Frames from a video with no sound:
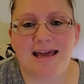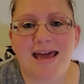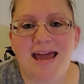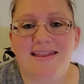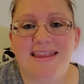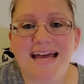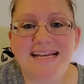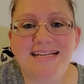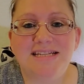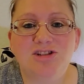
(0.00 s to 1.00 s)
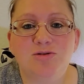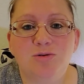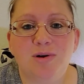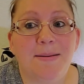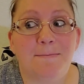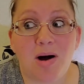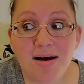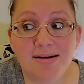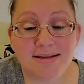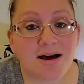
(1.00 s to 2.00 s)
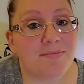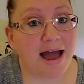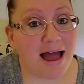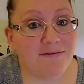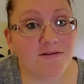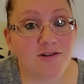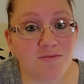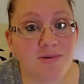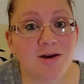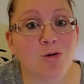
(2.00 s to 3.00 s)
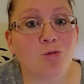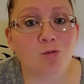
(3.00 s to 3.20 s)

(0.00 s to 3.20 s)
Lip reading: And that is to box up half of your meal